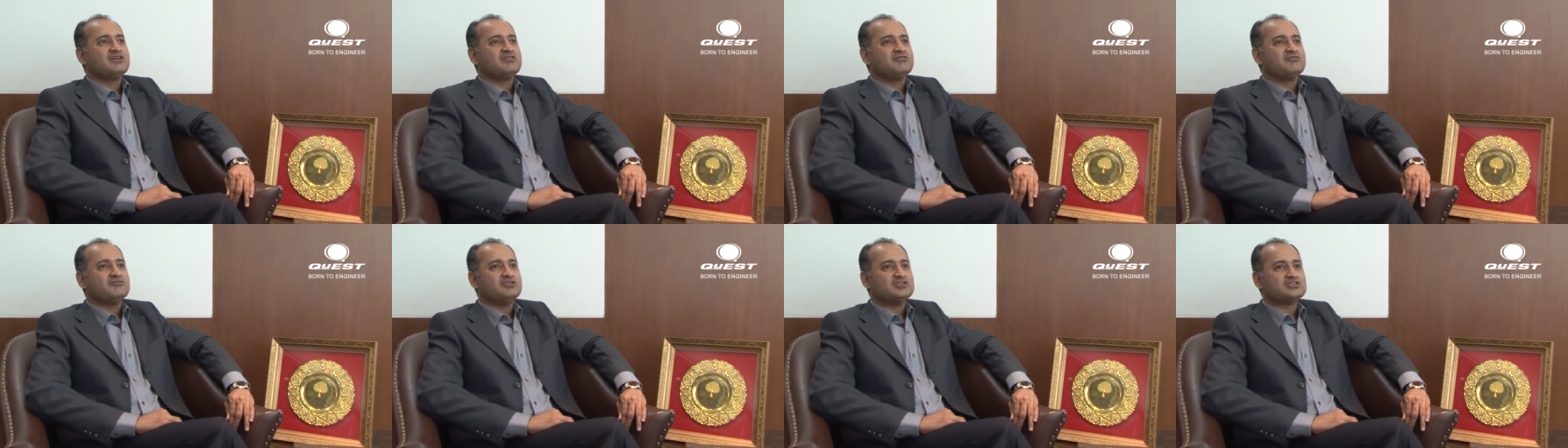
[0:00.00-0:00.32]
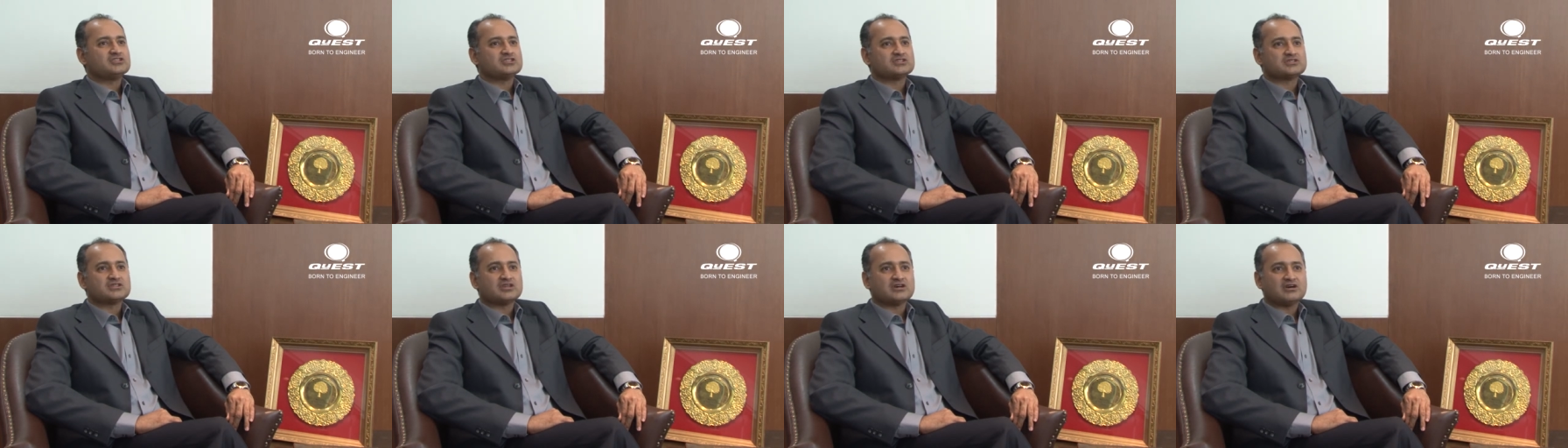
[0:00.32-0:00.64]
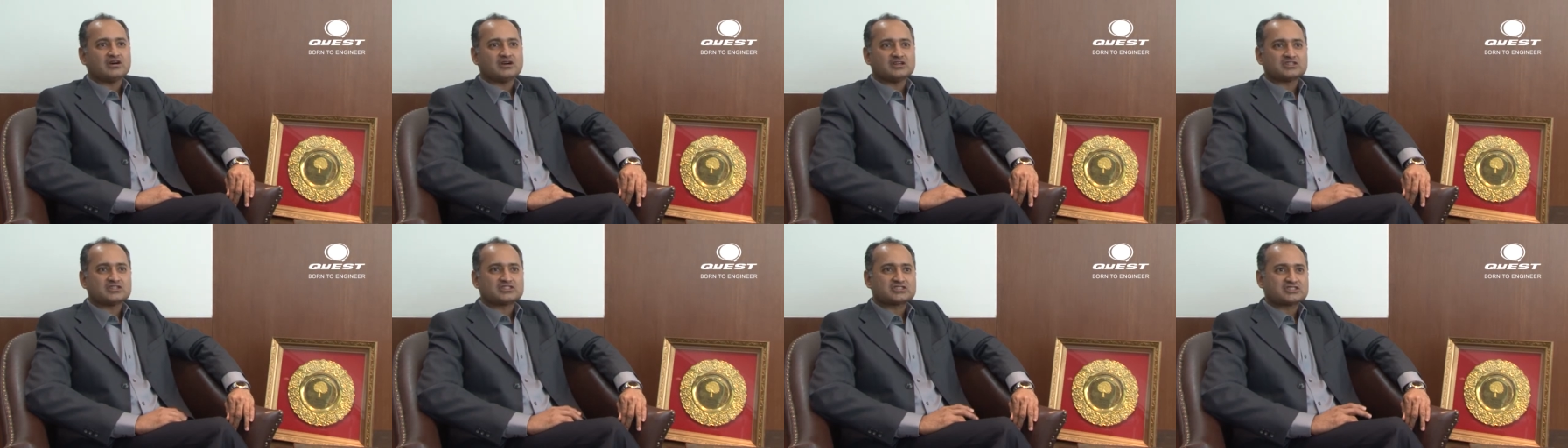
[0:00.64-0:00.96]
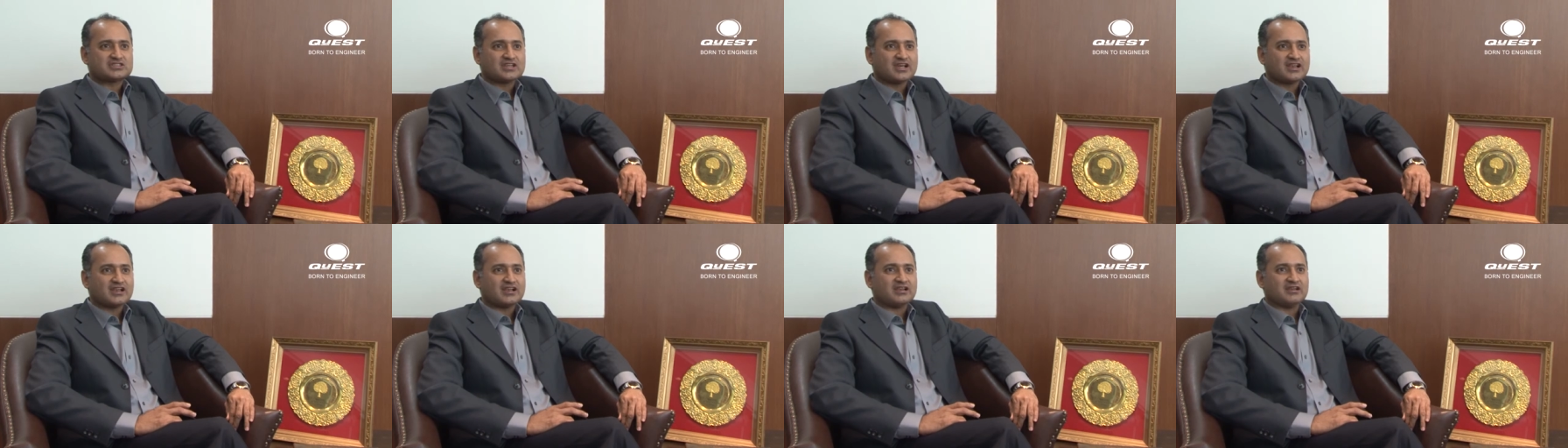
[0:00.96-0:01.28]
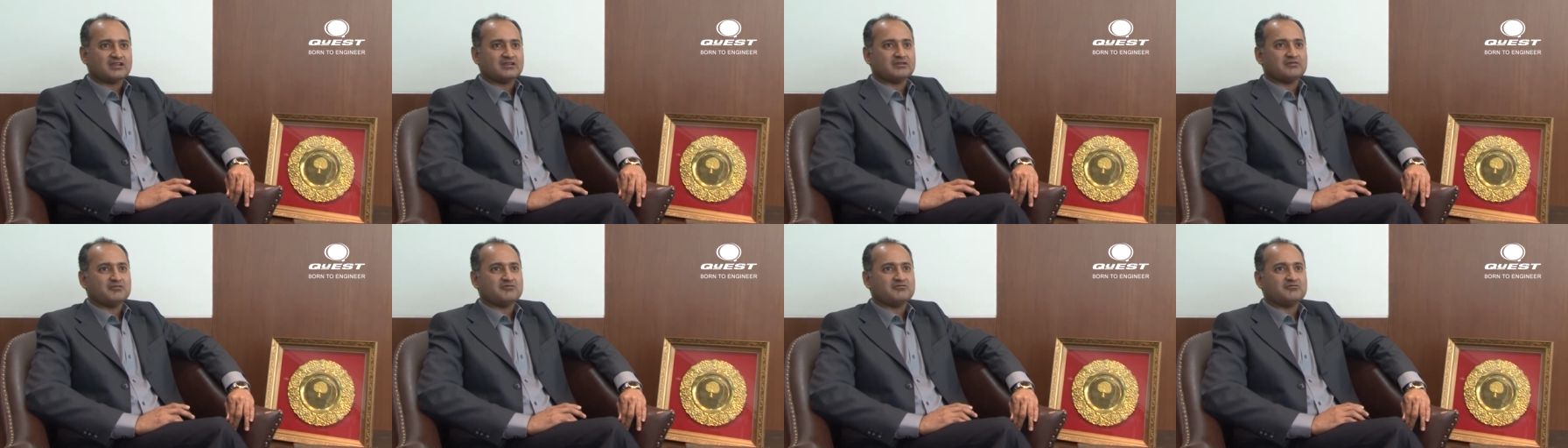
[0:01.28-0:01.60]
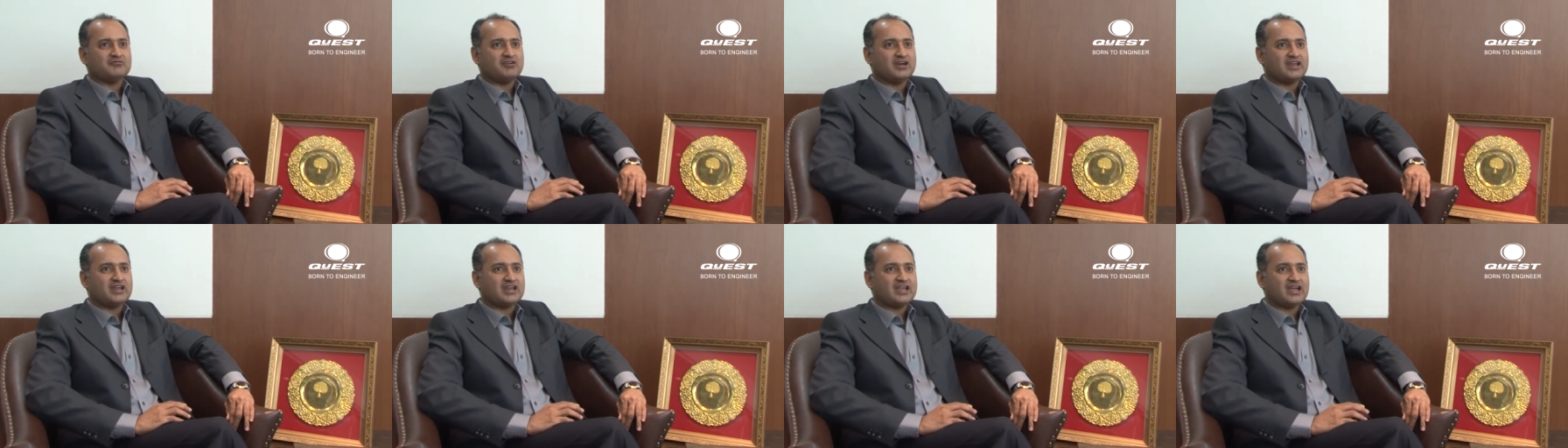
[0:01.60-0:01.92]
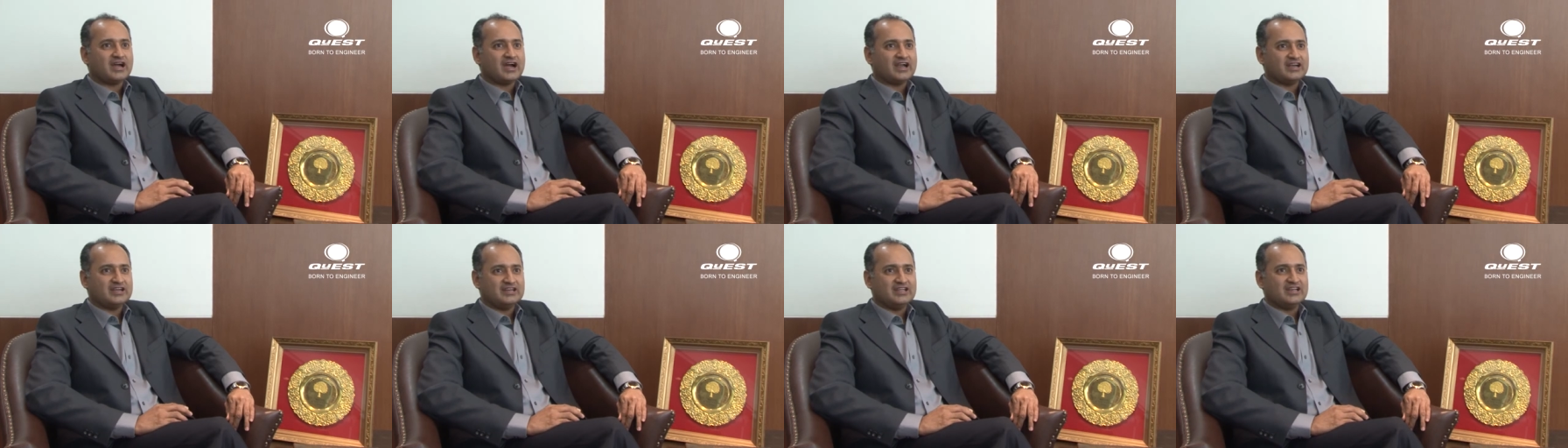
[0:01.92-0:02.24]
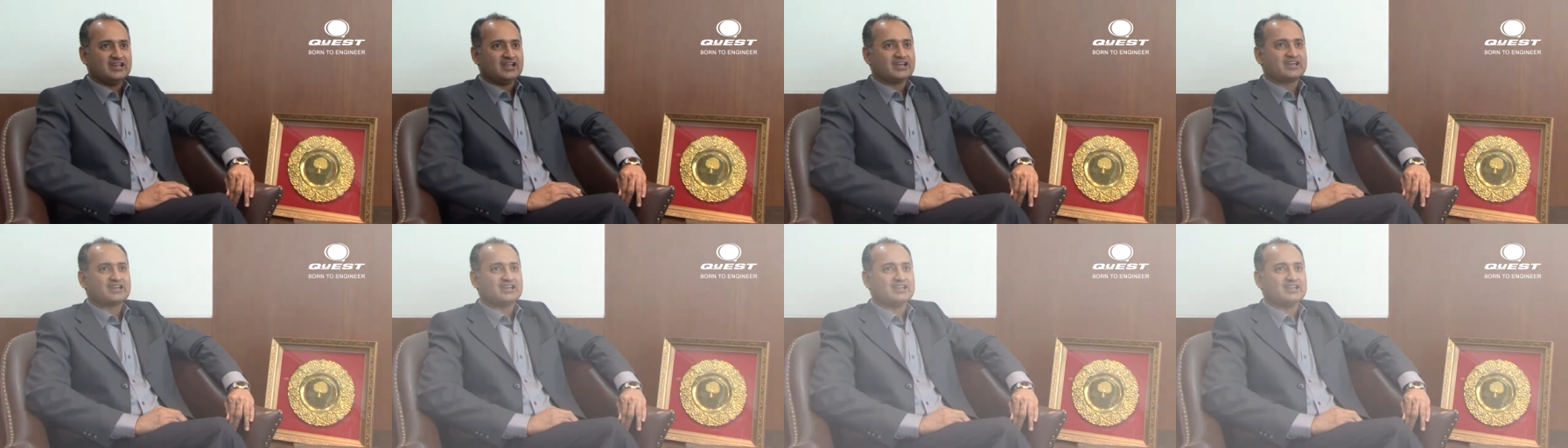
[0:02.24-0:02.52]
which is uh, still very idyllic